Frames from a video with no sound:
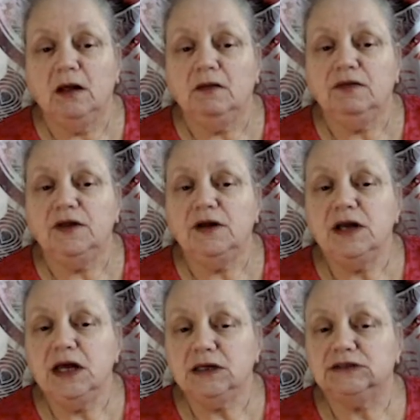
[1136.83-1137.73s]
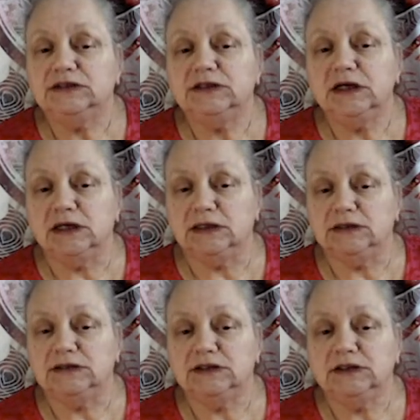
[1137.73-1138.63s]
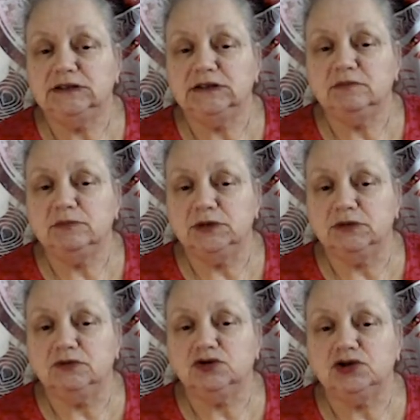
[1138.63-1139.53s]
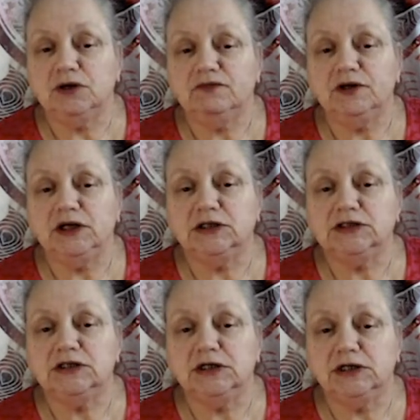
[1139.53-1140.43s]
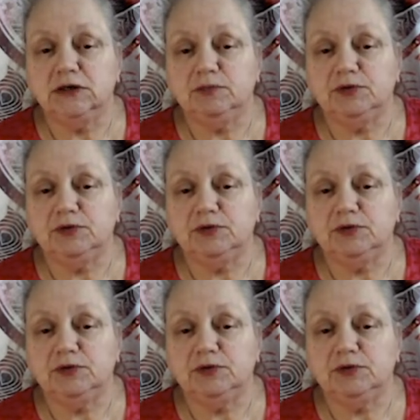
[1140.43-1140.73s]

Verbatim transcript: The next day sees the moon travel into Libra,